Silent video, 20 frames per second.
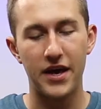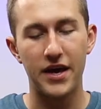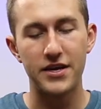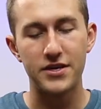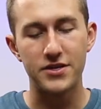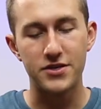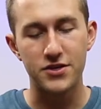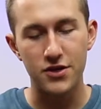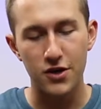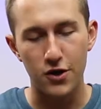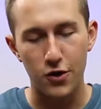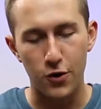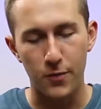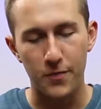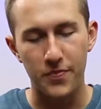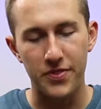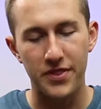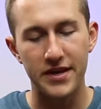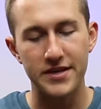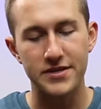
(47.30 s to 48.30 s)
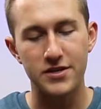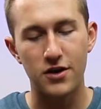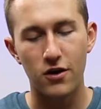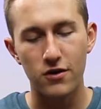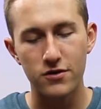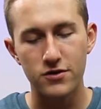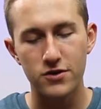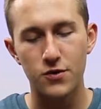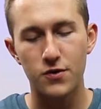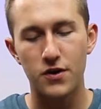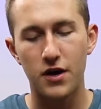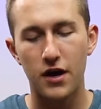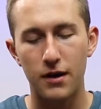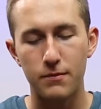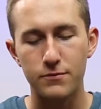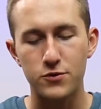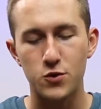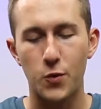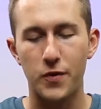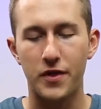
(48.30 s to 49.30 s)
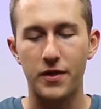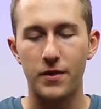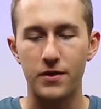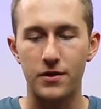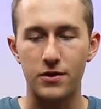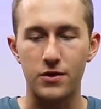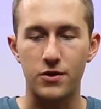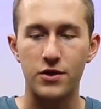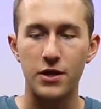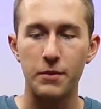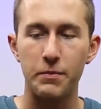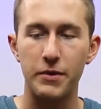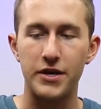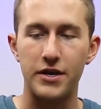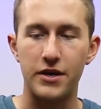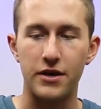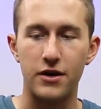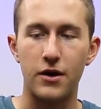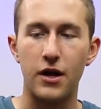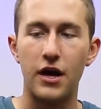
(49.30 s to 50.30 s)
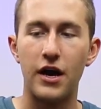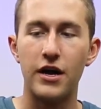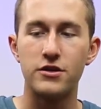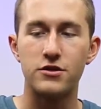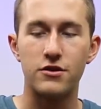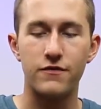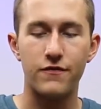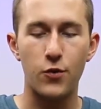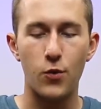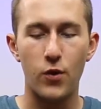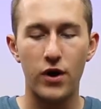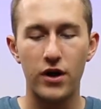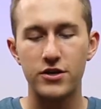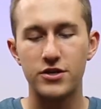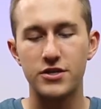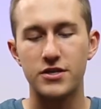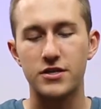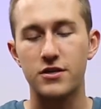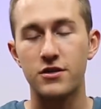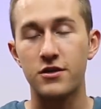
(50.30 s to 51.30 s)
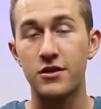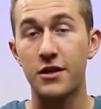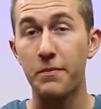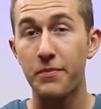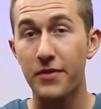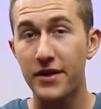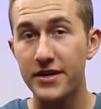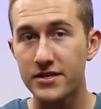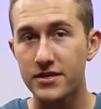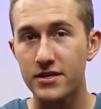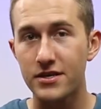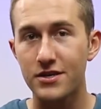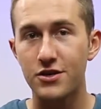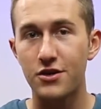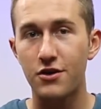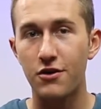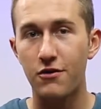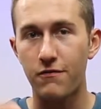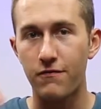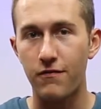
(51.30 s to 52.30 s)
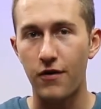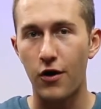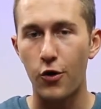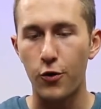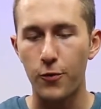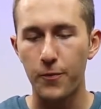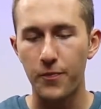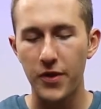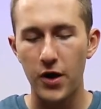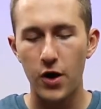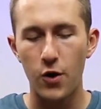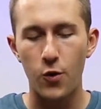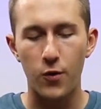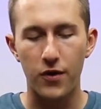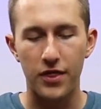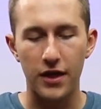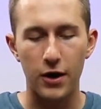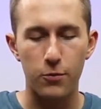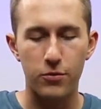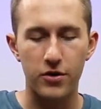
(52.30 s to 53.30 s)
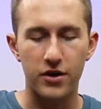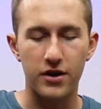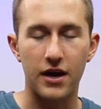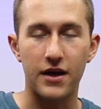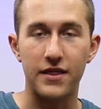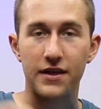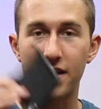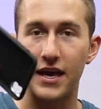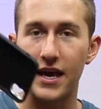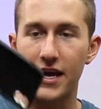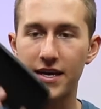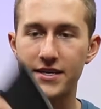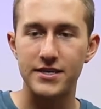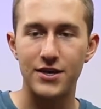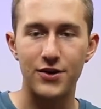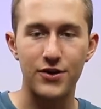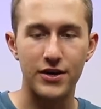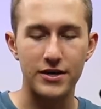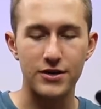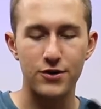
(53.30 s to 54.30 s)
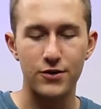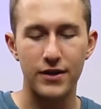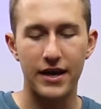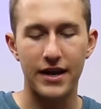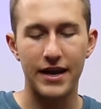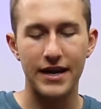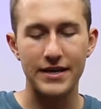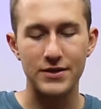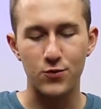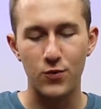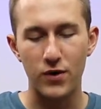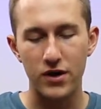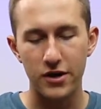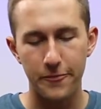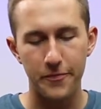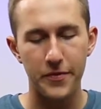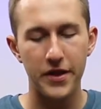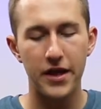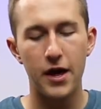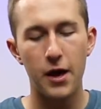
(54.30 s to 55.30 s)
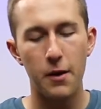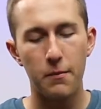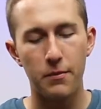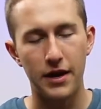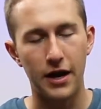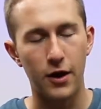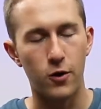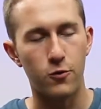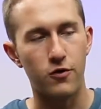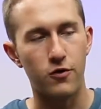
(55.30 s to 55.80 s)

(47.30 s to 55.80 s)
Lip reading: So this also comes with a little clippy deal. So if you want to just clip this to your phone without putting on the case, you can do that as well. But I would